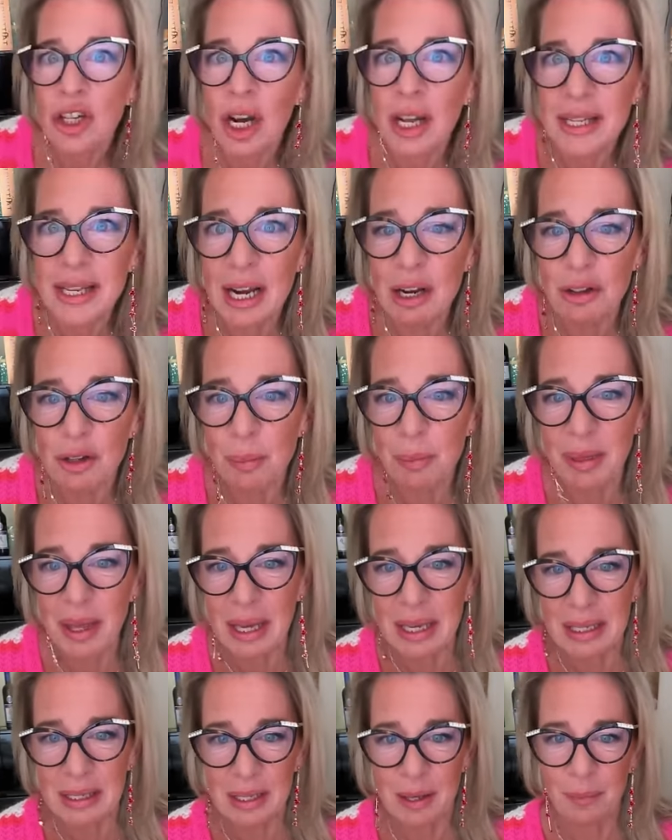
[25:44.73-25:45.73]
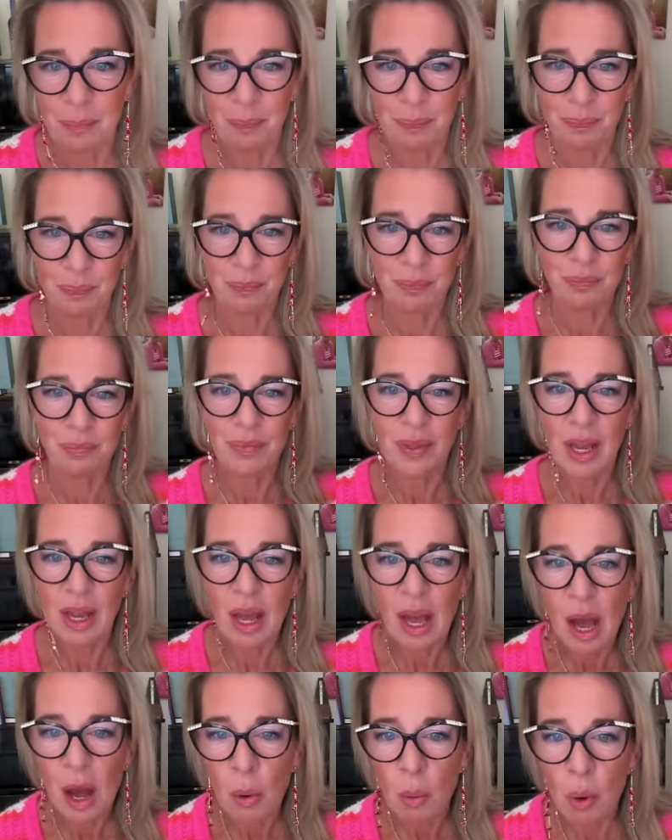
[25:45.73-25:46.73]
Shall I tell you some things?
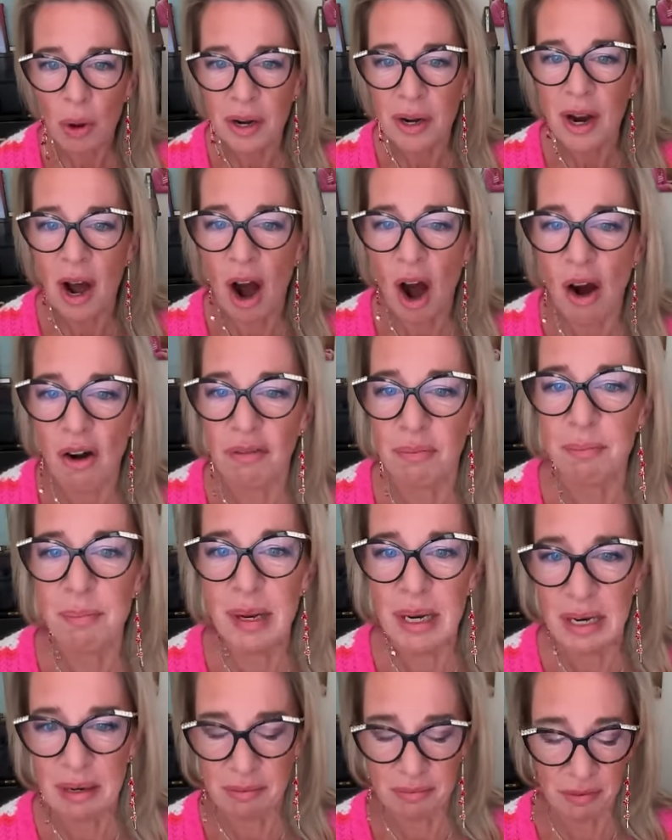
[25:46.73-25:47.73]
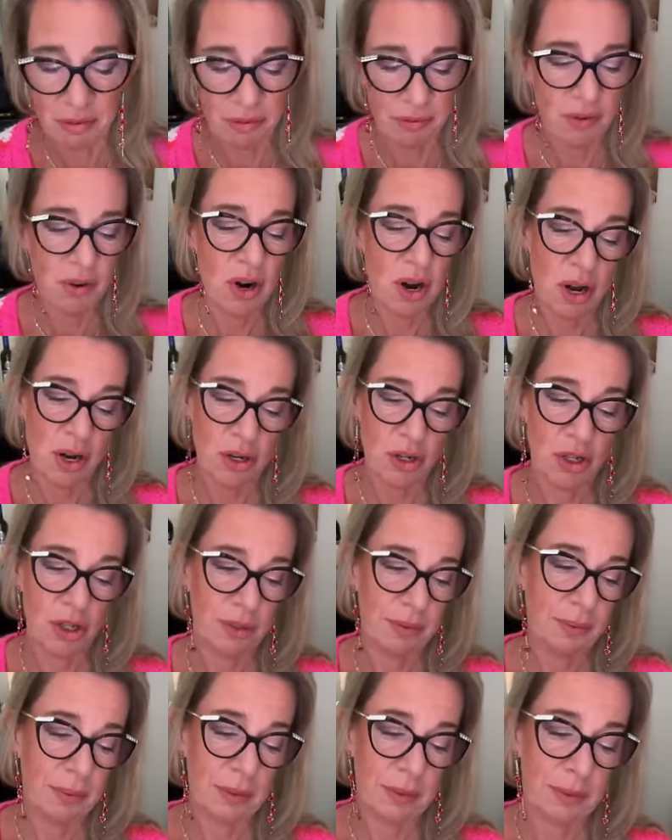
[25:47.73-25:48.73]
1.5 million for
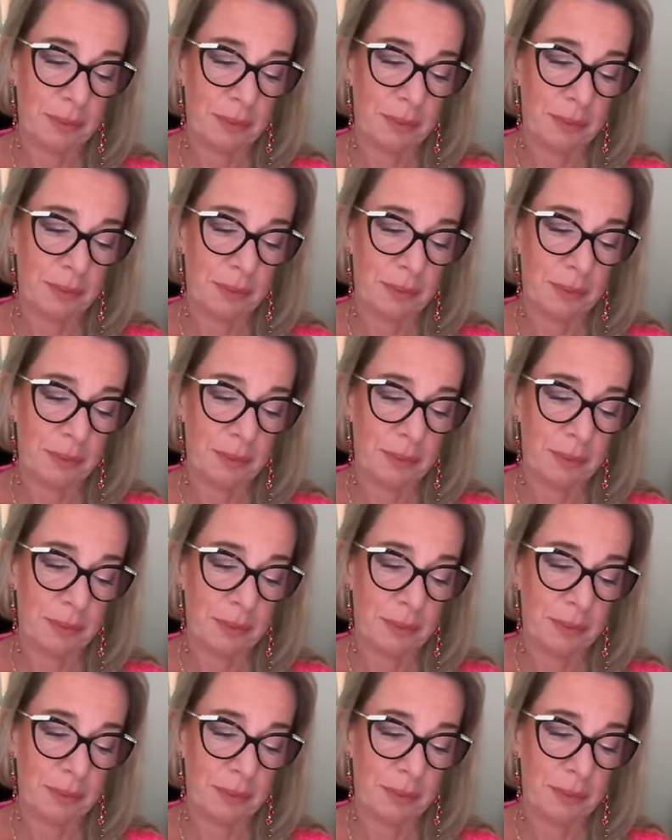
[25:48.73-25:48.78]
Farage.